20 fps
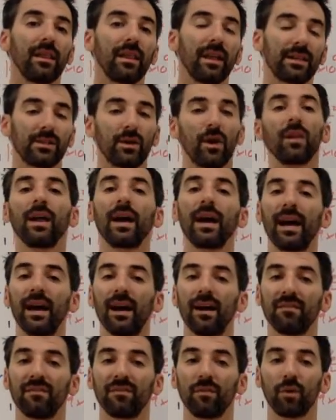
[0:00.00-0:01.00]
That's all I
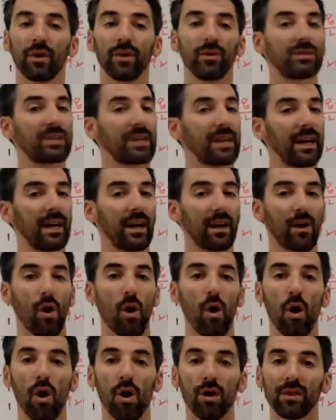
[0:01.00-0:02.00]
have for you today on
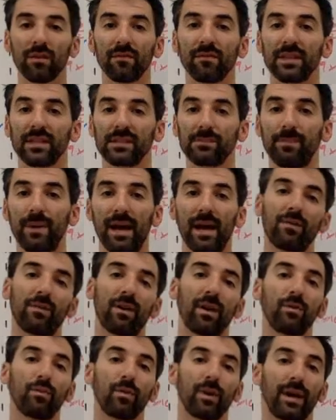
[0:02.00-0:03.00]
all of this
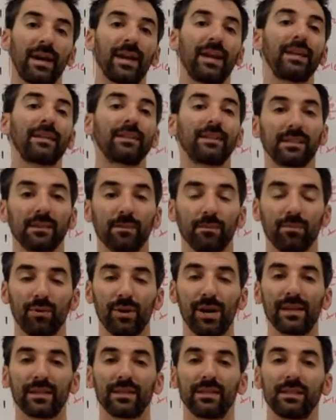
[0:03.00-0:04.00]
background. We're going to get to some
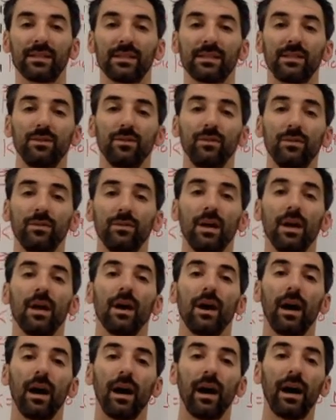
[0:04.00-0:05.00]
practice soon.
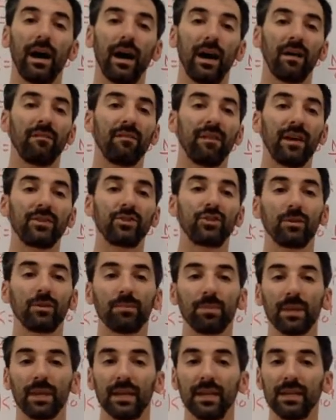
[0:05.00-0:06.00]
I invite you to
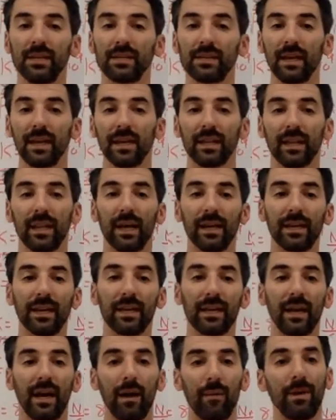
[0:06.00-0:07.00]
please
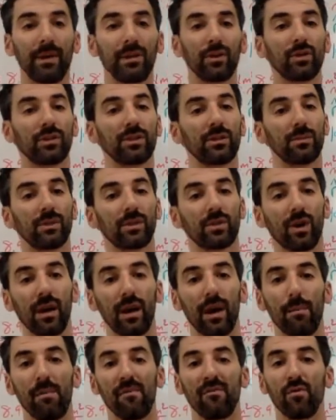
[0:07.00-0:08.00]
like, comment, or
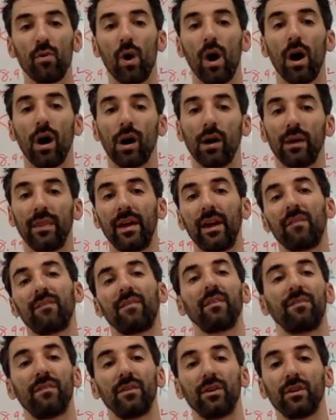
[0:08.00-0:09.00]
subscribe if you hung in there
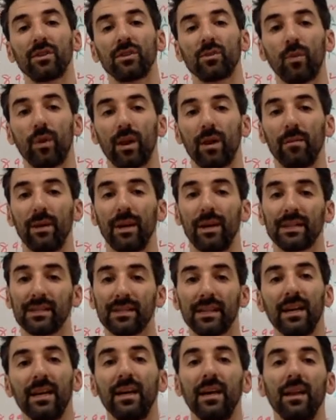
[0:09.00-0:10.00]
for the full 20
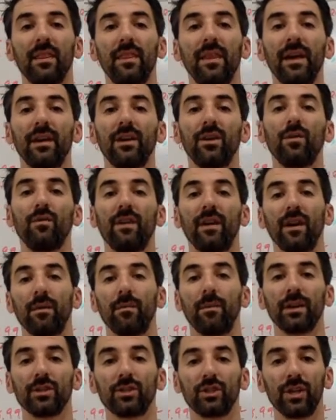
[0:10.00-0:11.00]
minutes. Thank you very
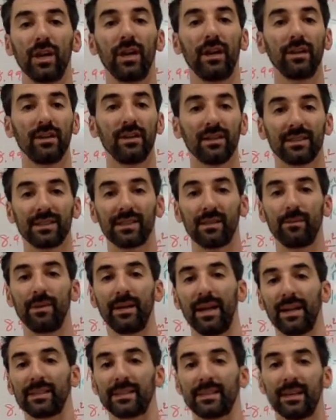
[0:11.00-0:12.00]
much, and you'll see
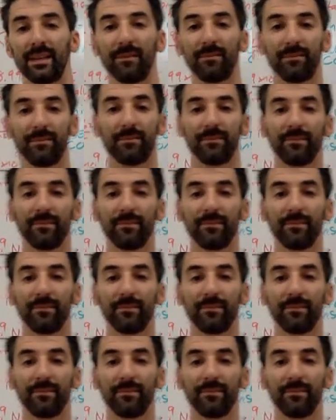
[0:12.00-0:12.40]
me next time.